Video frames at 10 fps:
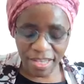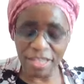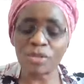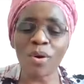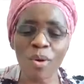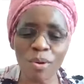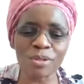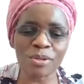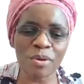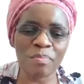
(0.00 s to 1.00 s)
is
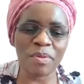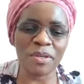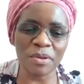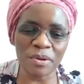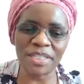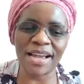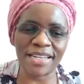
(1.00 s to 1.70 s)
also beyond